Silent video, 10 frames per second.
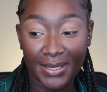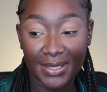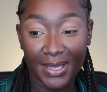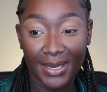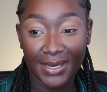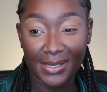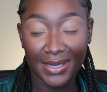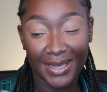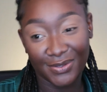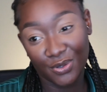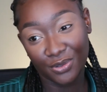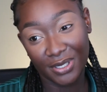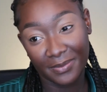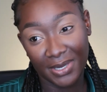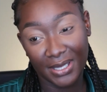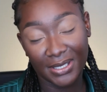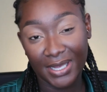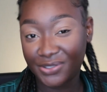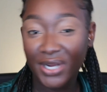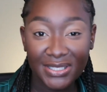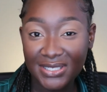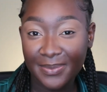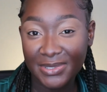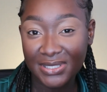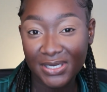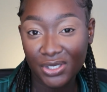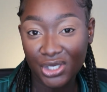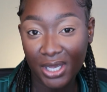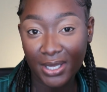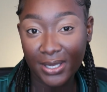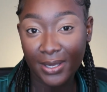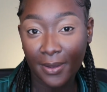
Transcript: then I told them that I tried to deposit the check,